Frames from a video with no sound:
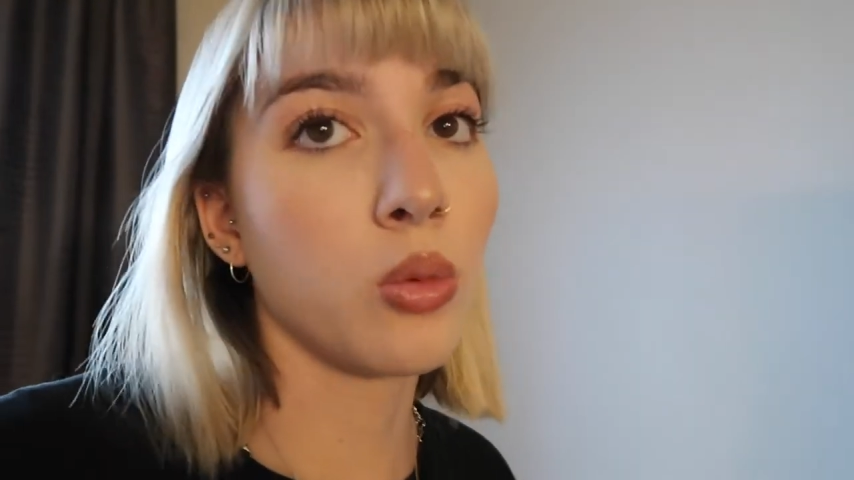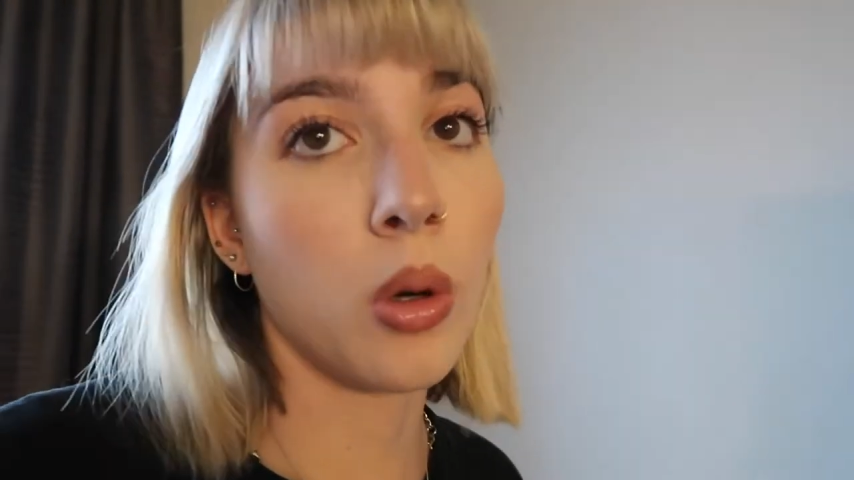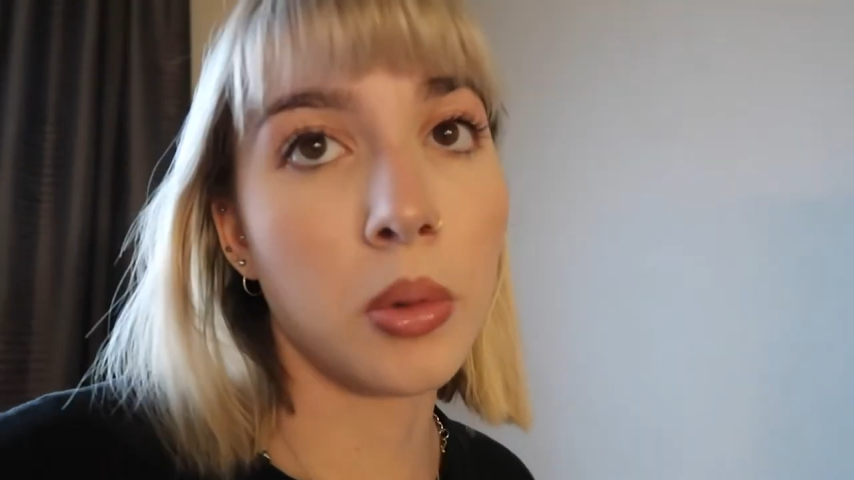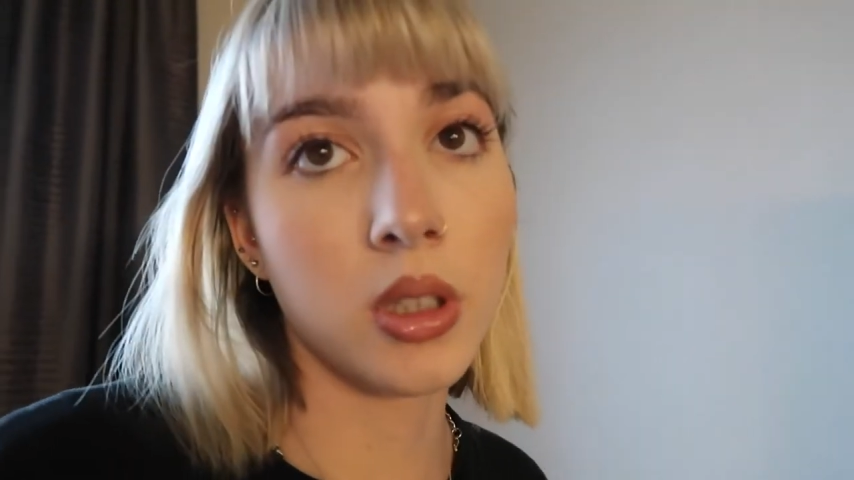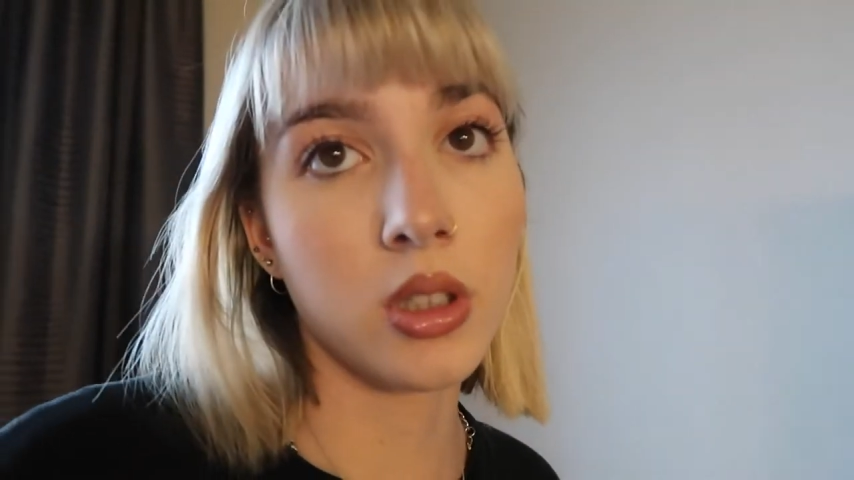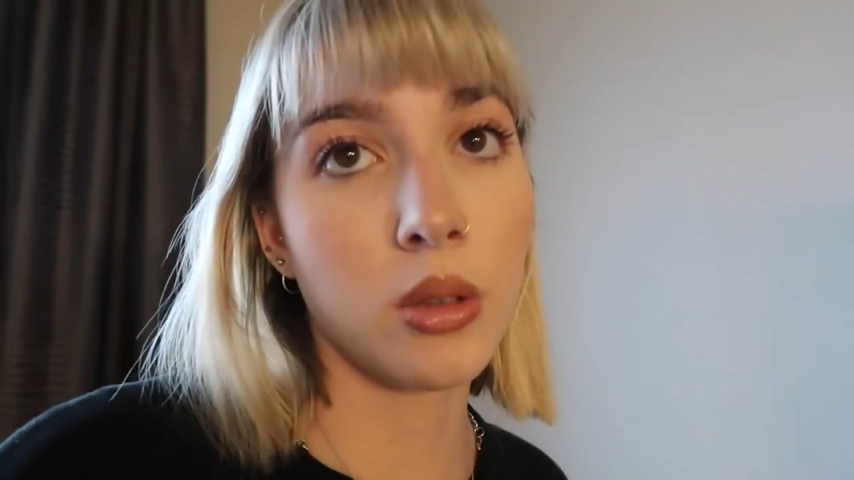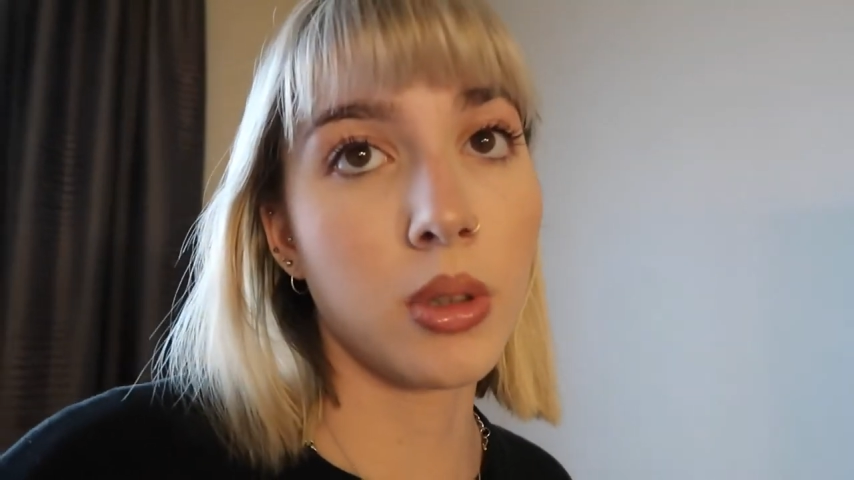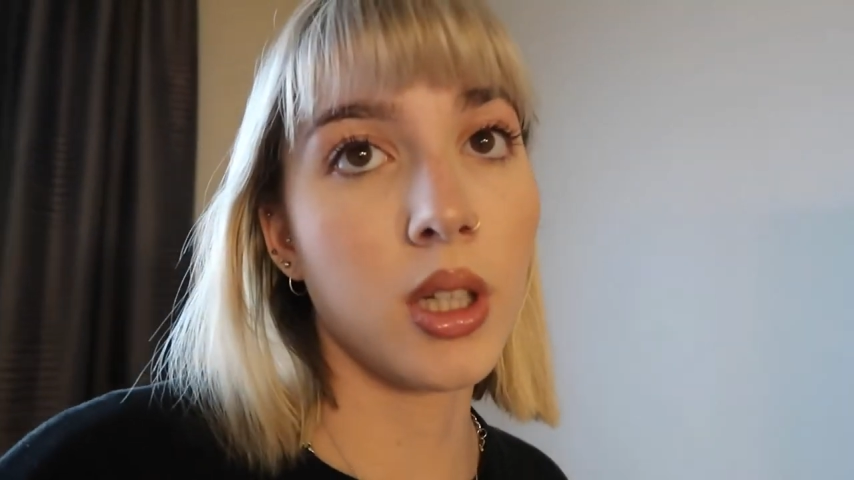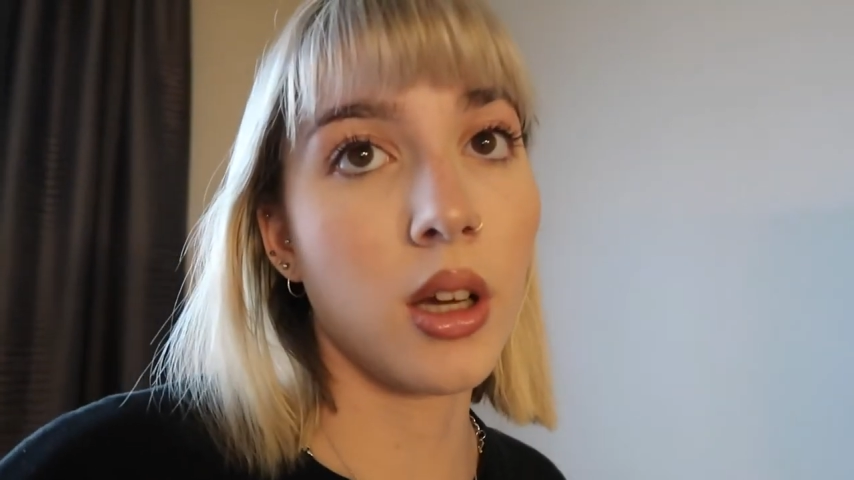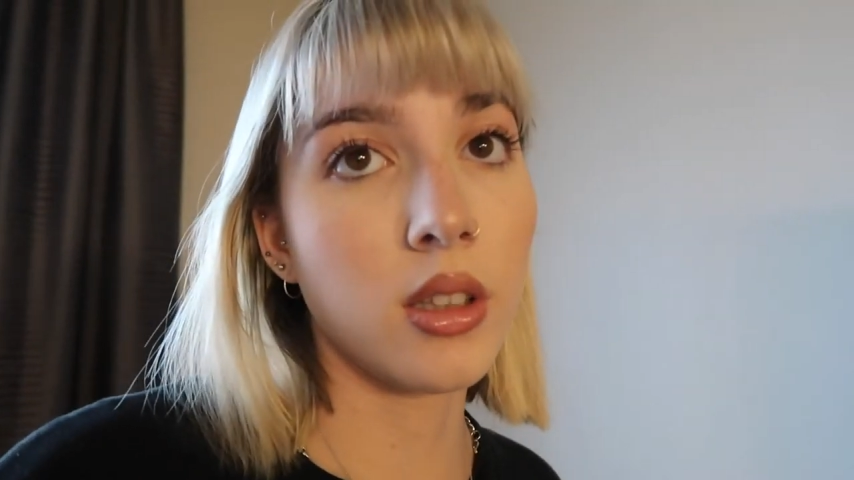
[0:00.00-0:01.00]
Walmart is going
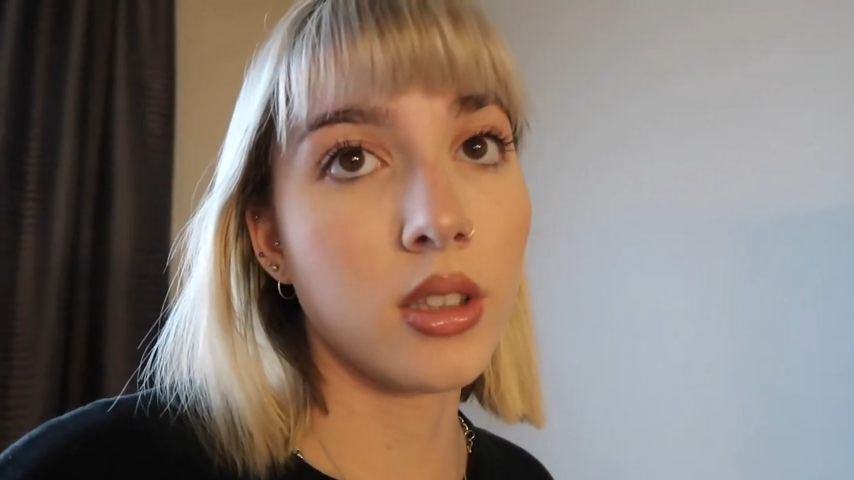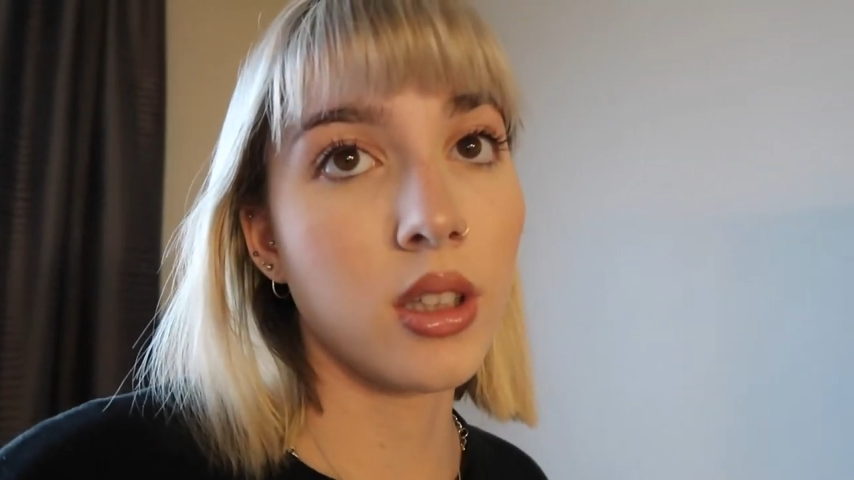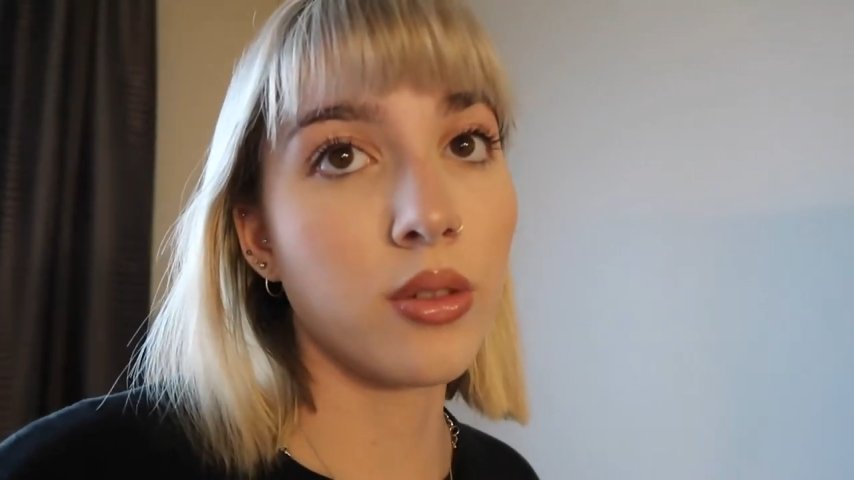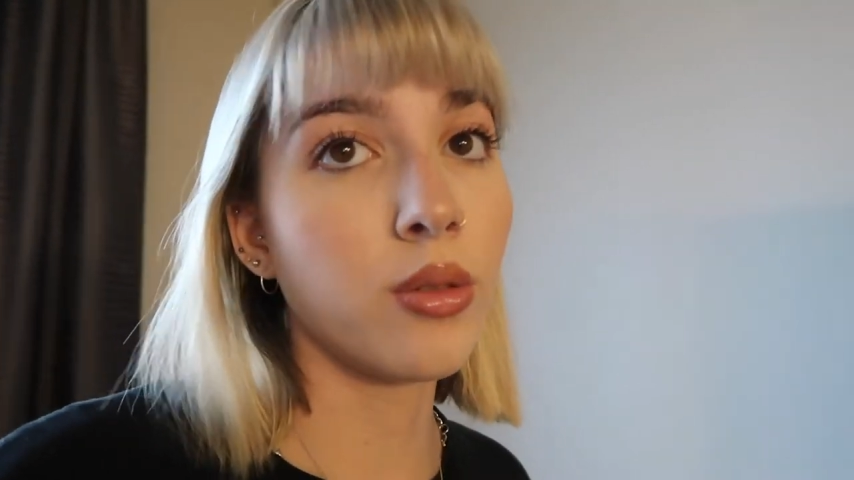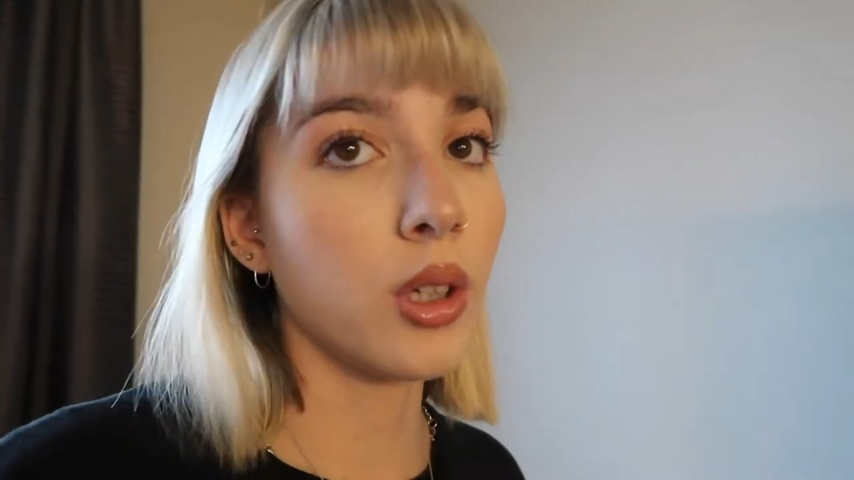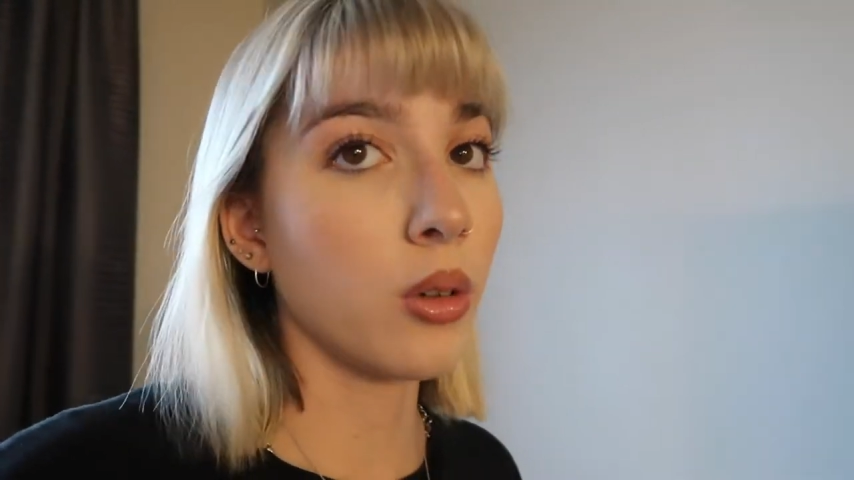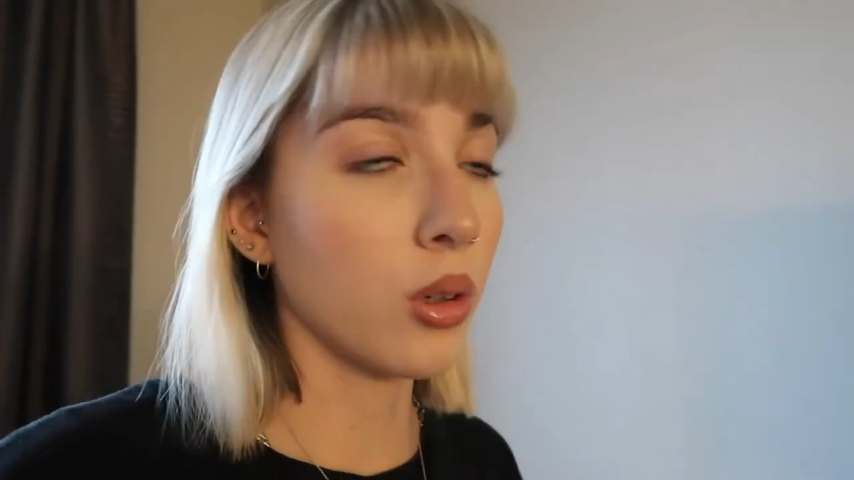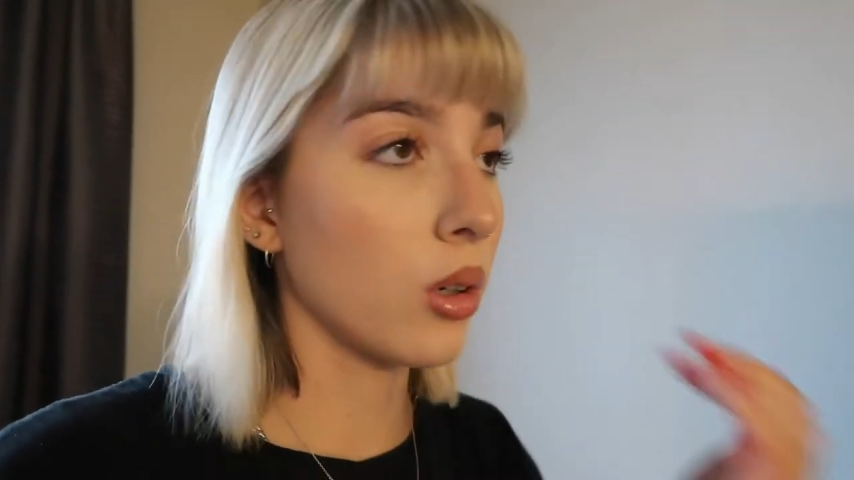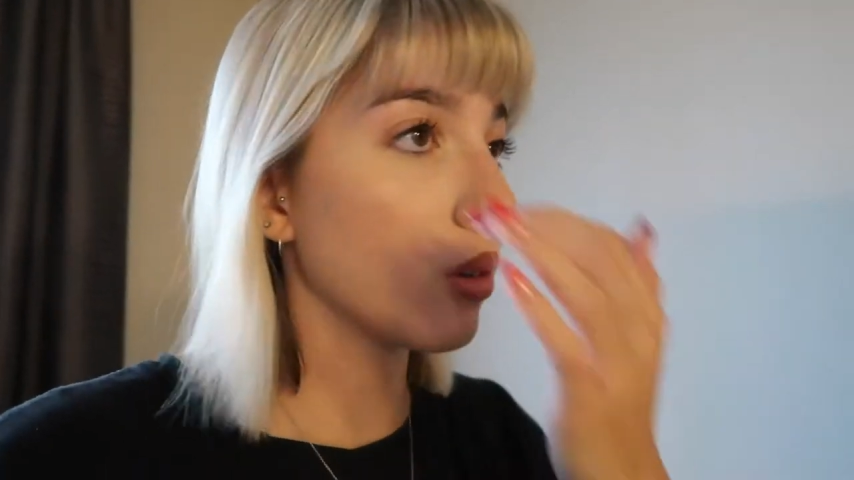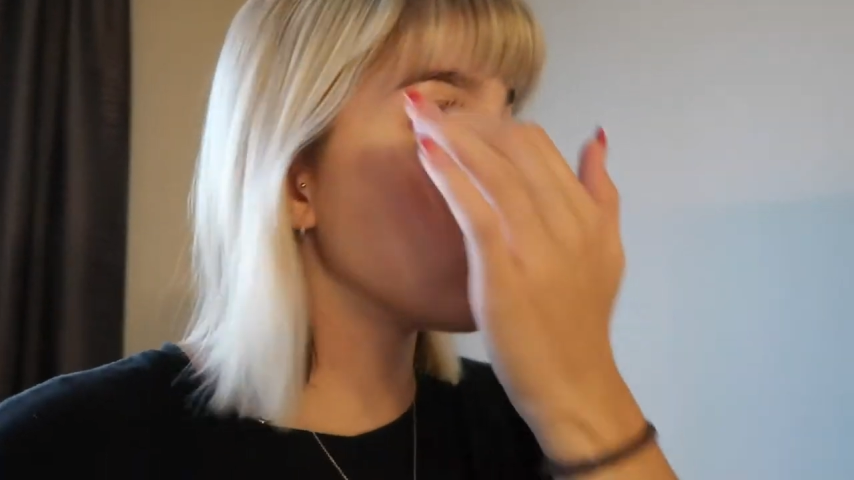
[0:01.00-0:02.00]
to be nuts if we don't
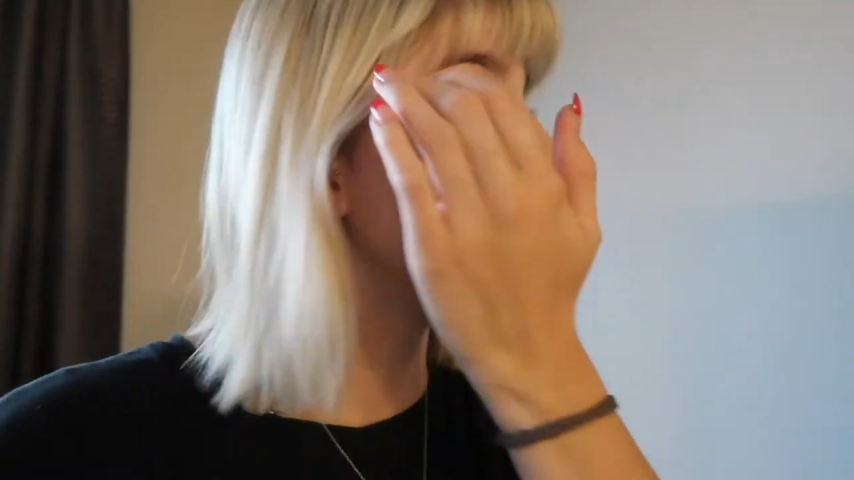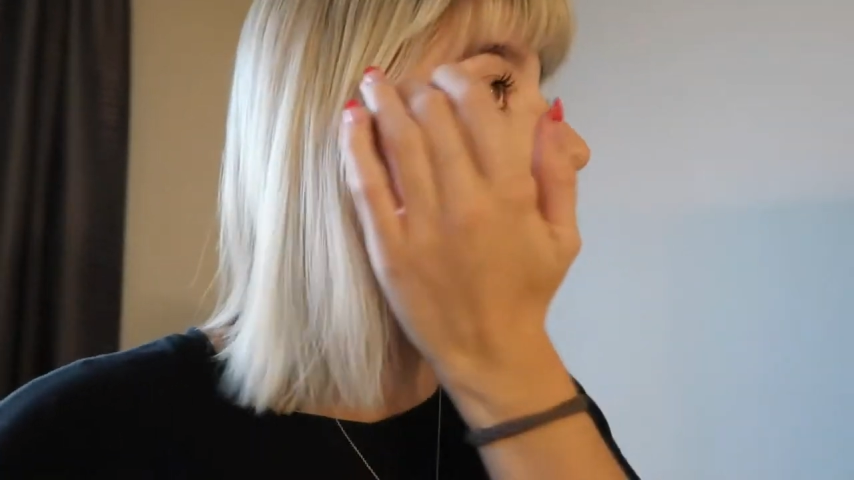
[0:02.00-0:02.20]
go